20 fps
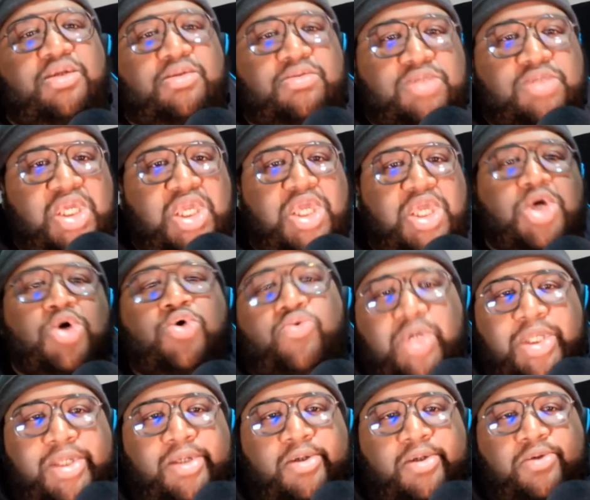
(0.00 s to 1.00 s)
Ill
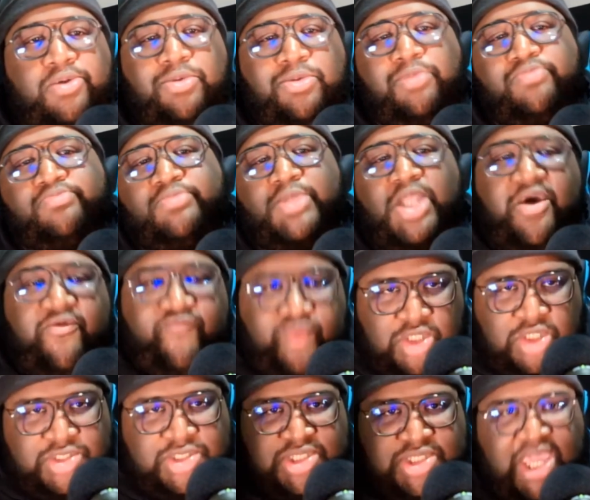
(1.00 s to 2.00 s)
Will
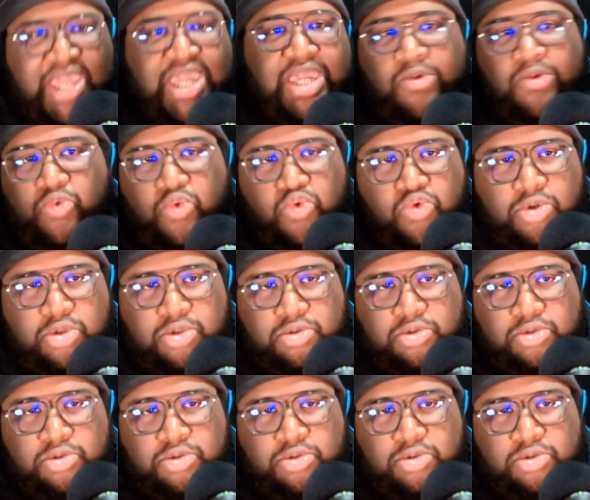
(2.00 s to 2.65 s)
versus A Ward.